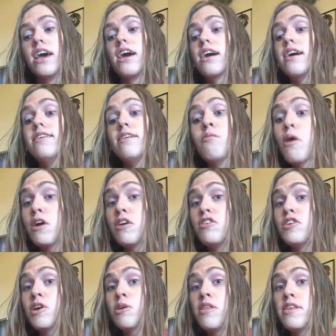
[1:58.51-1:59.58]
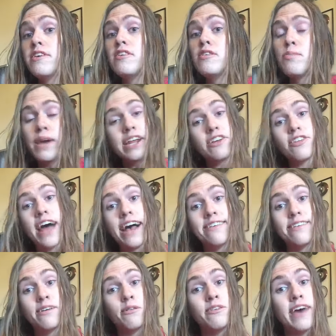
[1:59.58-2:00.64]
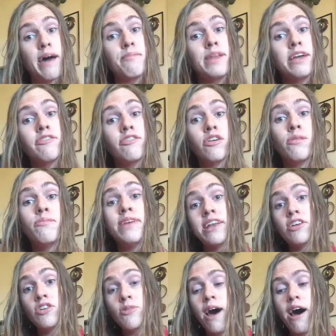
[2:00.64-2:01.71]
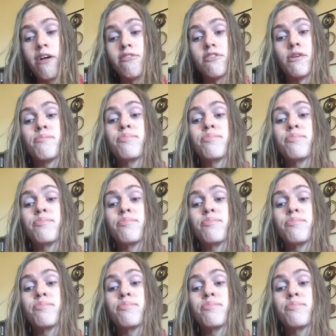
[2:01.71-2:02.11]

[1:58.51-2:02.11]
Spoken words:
because I wanted to go to this Spanish class that was happening from 10 to 12.